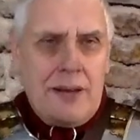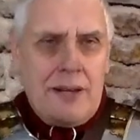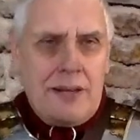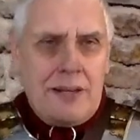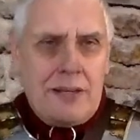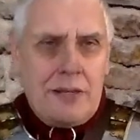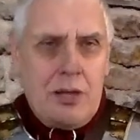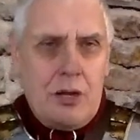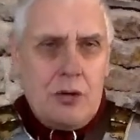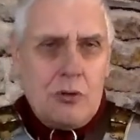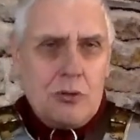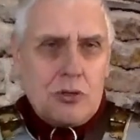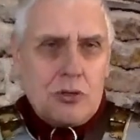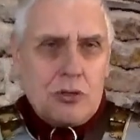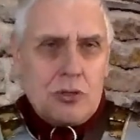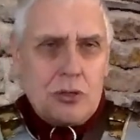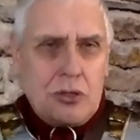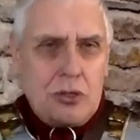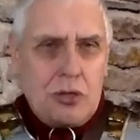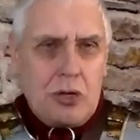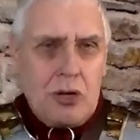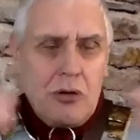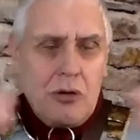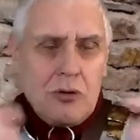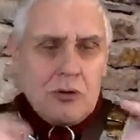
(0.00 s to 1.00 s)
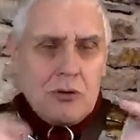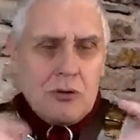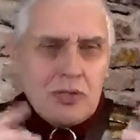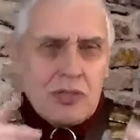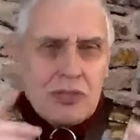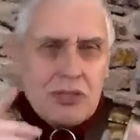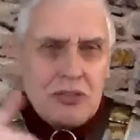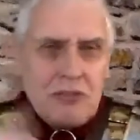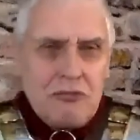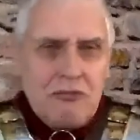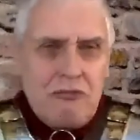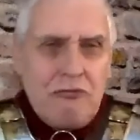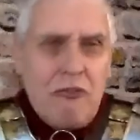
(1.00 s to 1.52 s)
closer and closer to
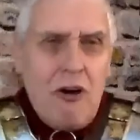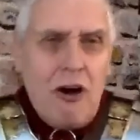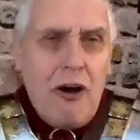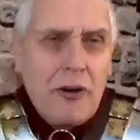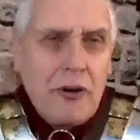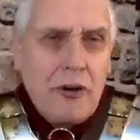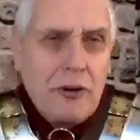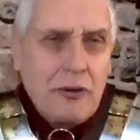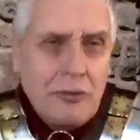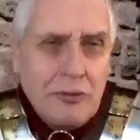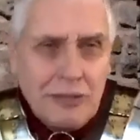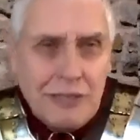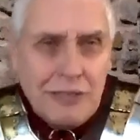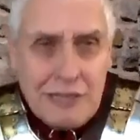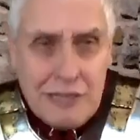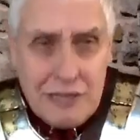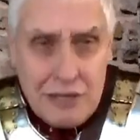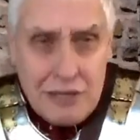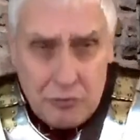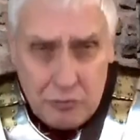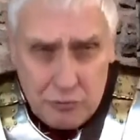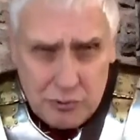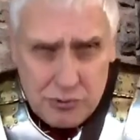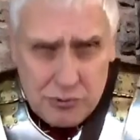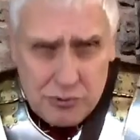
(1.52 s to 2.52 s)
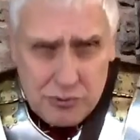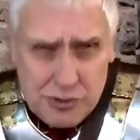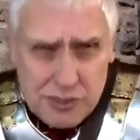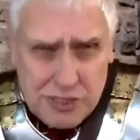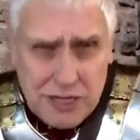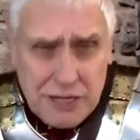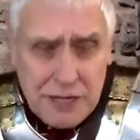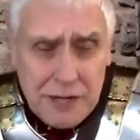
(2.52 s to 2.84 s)
the final, which was going